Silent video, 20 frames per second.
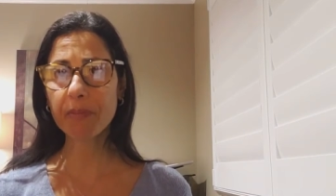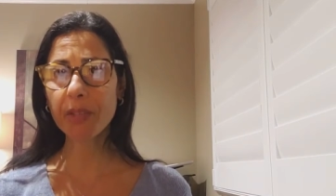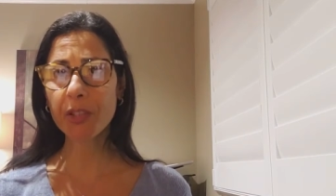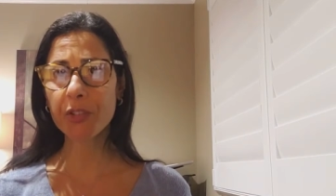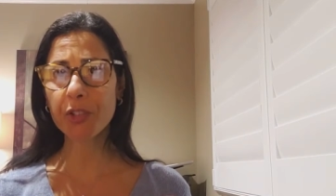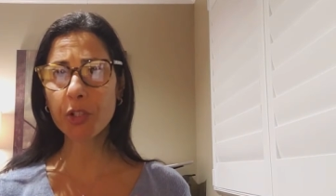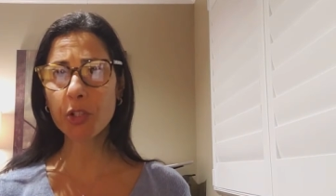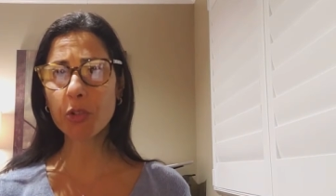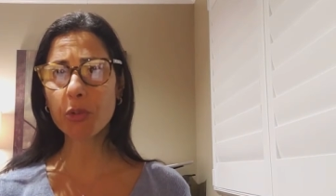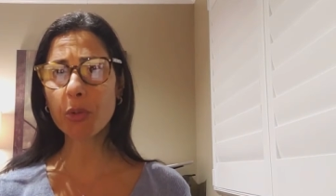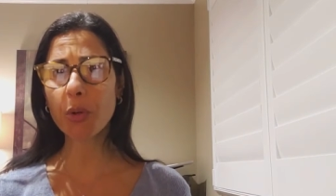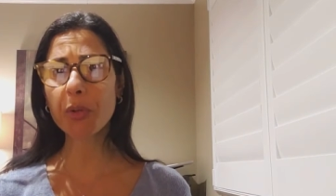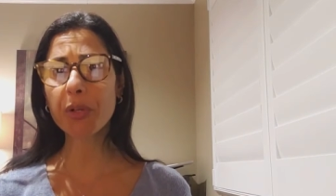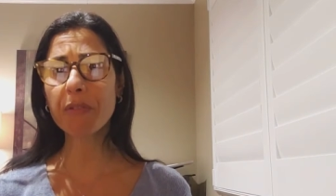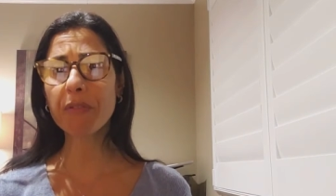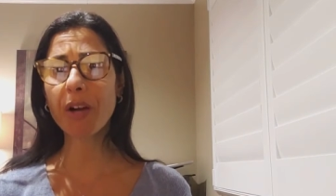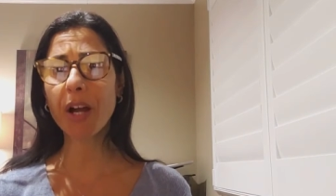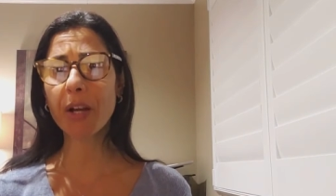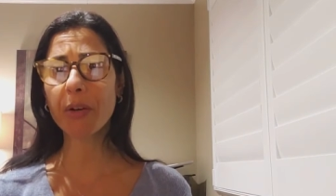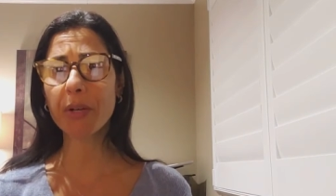the
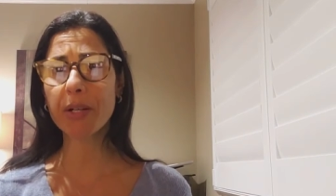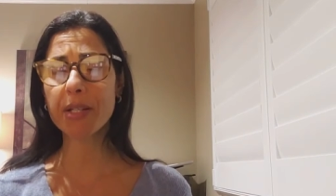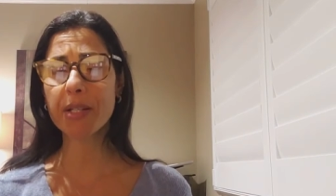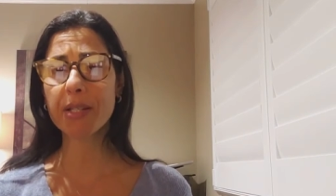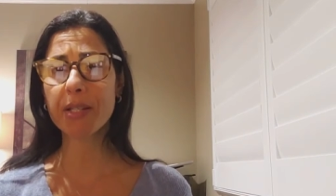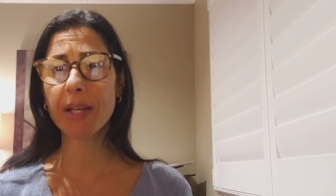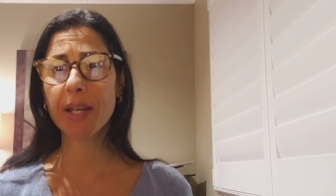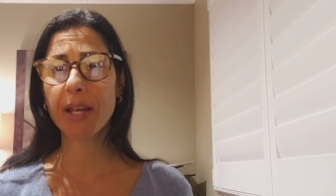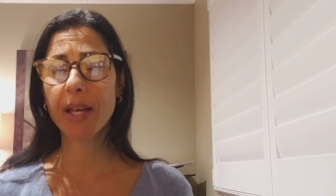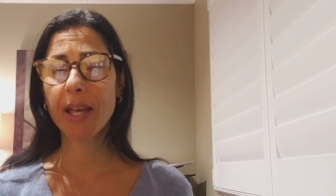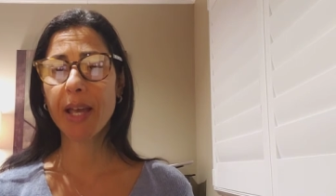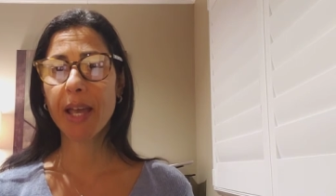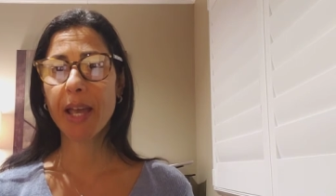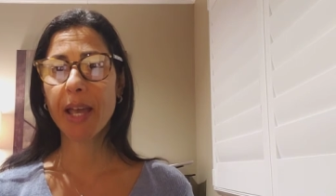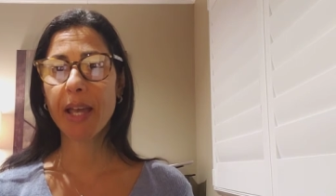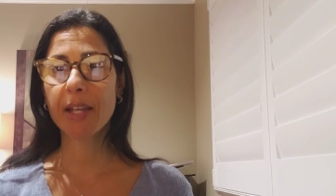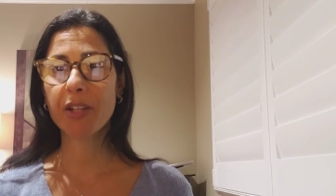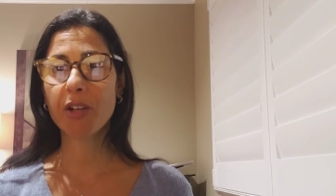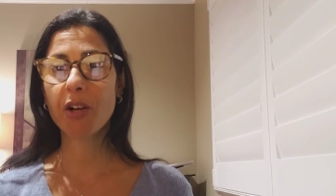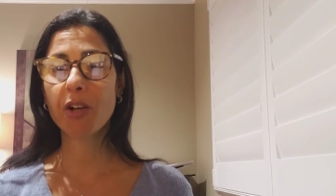coronavirus.
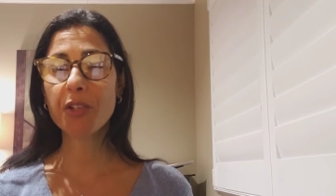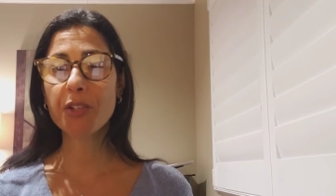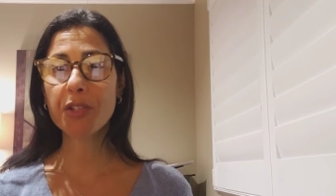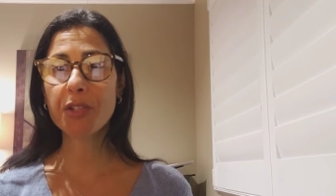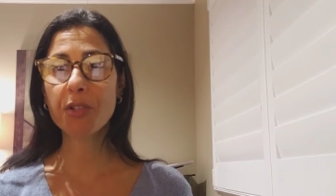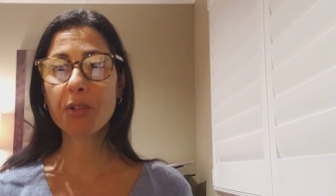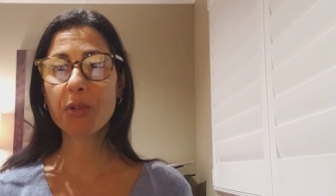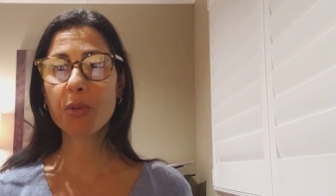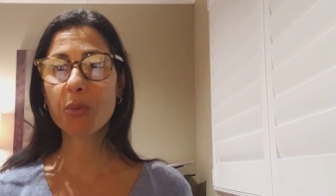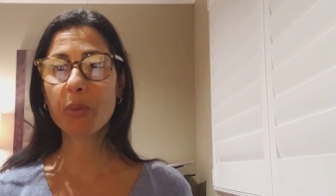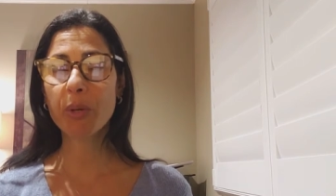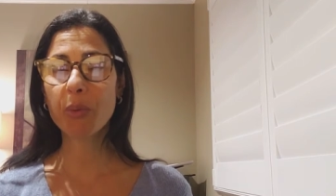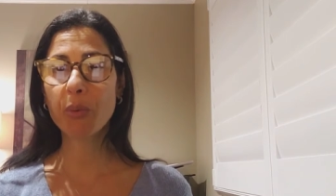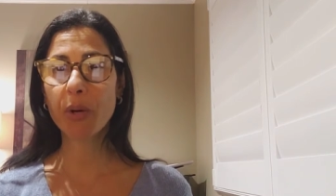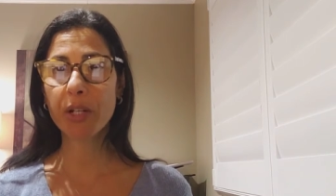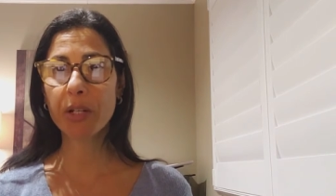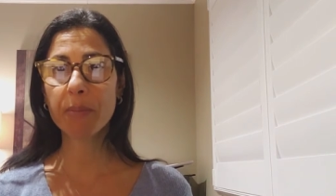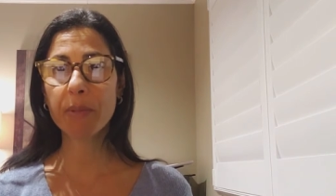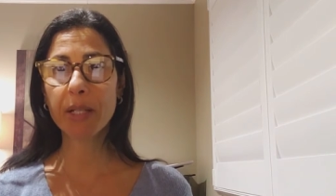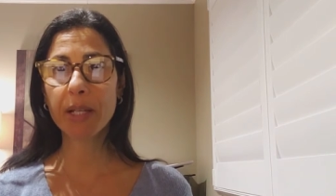And also we
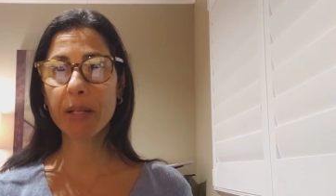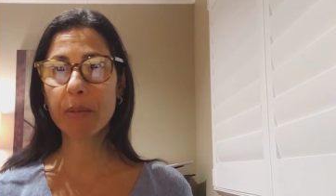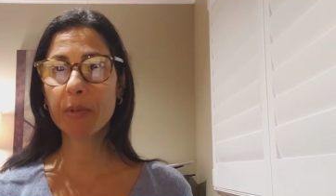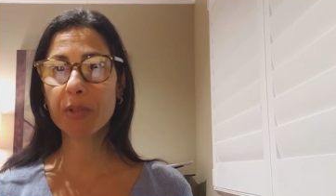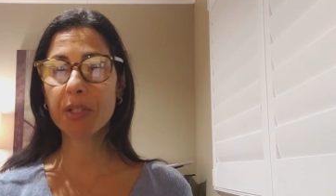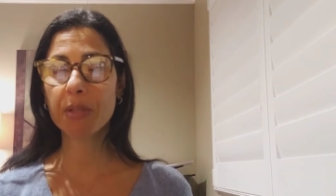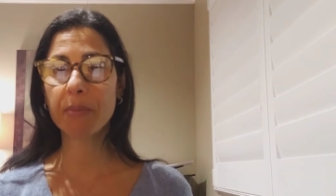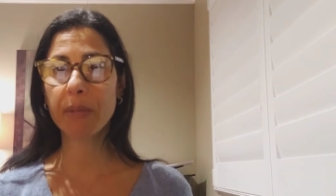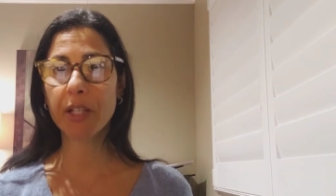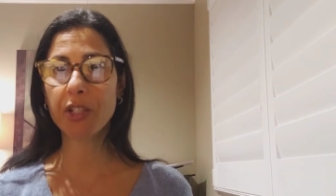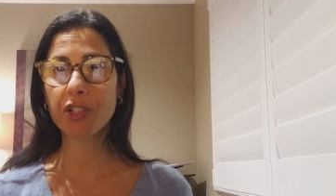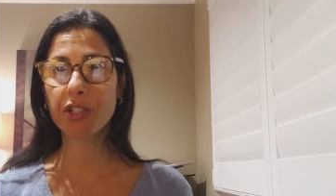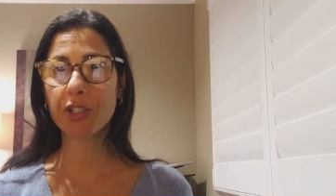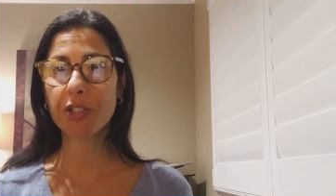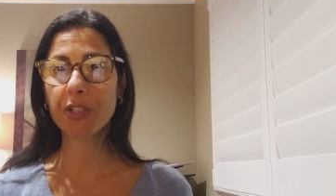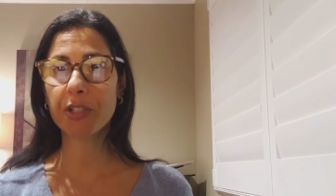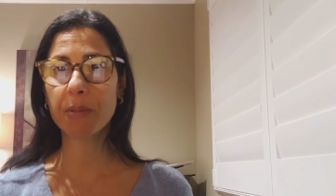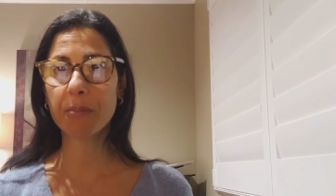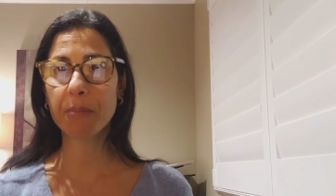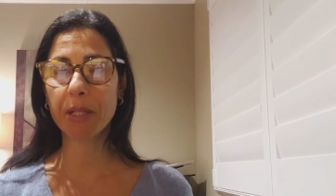want to be able to make
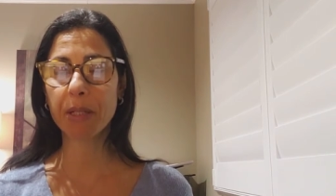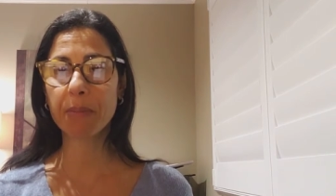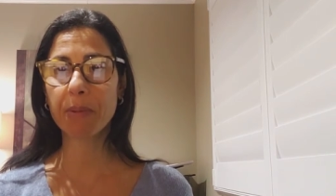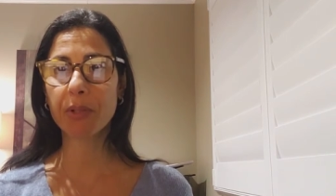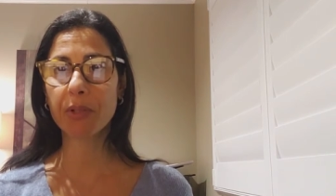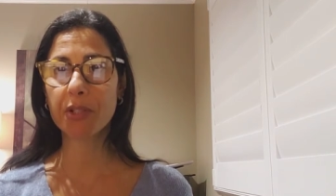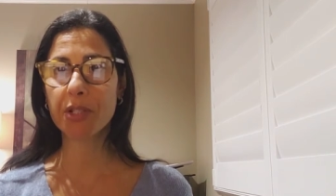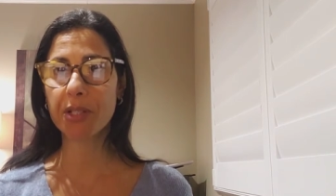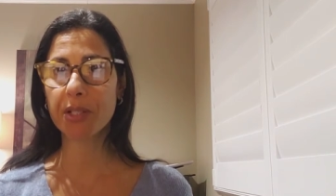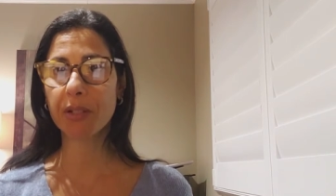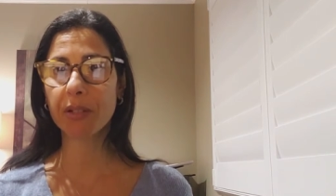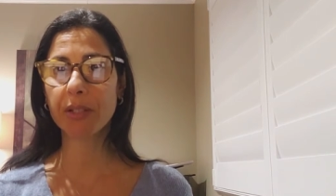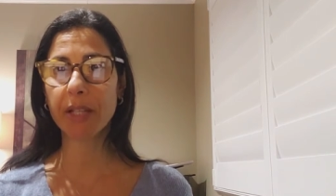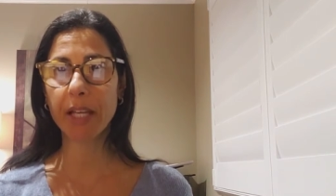sure that people are still